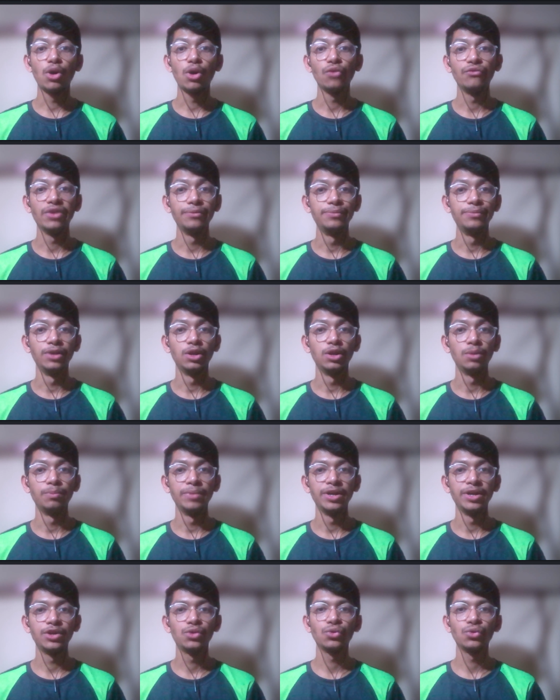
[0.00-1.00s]
about web
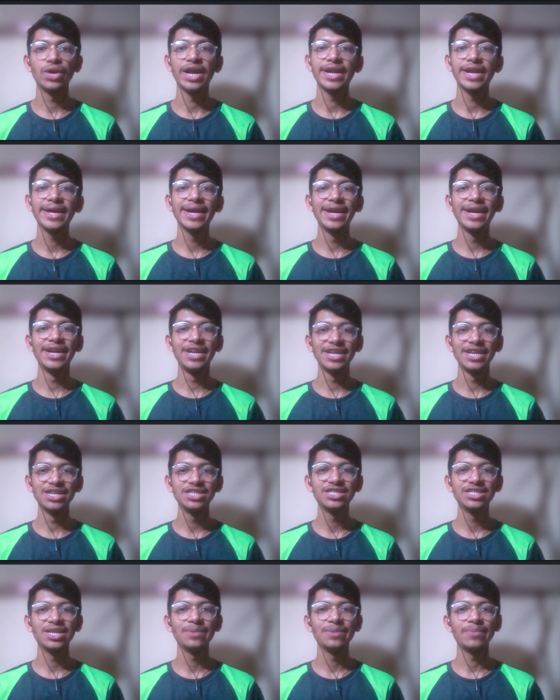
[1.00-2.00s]
development to getting an
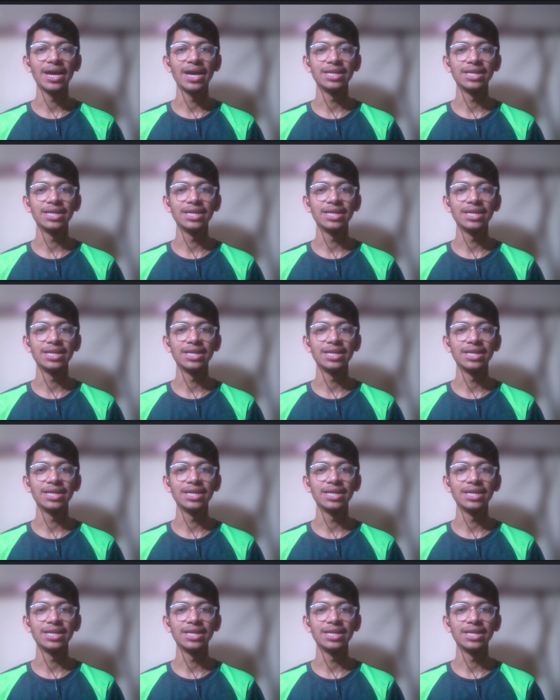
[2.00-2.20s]
internship